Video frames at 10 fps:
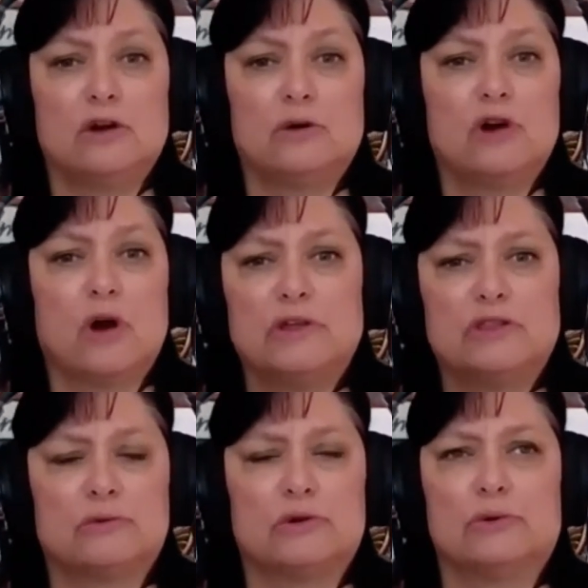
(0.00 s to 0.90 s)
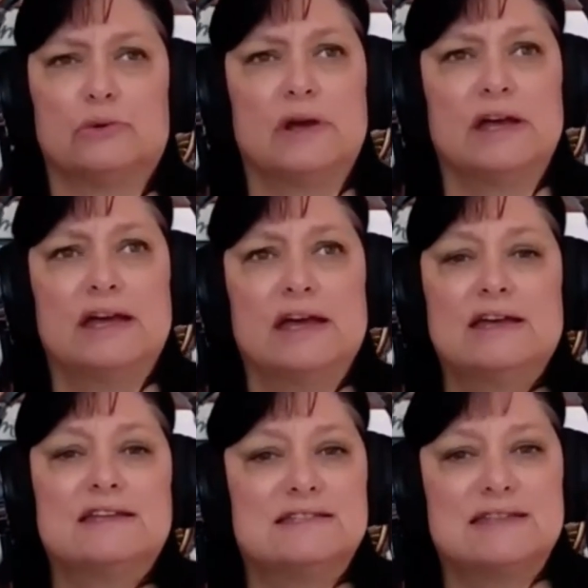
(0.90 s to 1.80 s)
going through
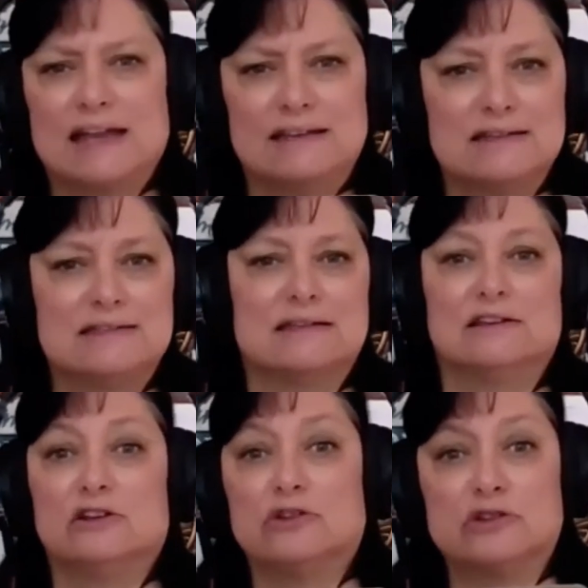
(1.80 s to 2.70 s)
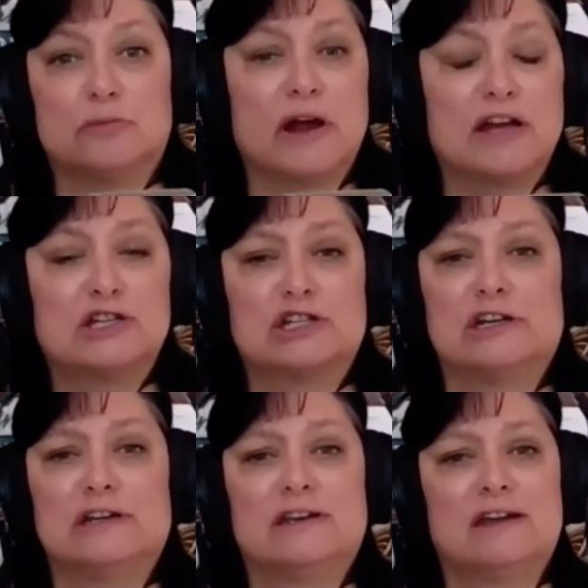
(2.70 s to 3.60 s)
sadness and a little
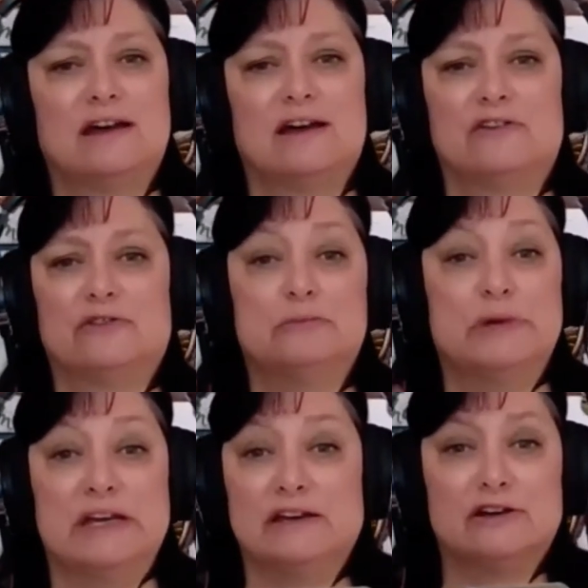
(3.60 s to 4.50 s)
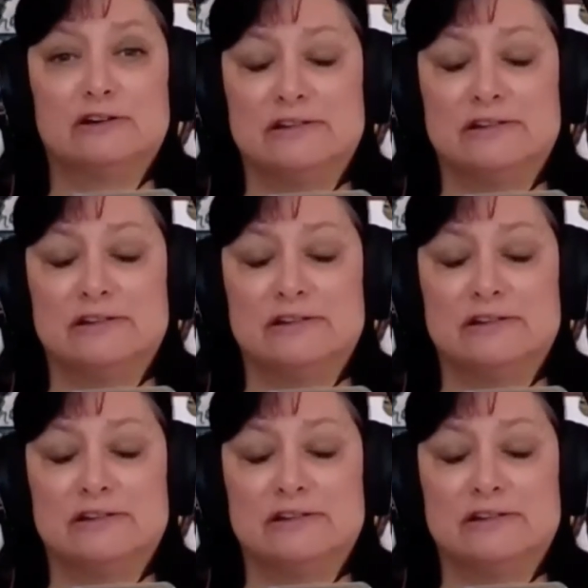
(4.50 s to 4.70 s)
depression from being,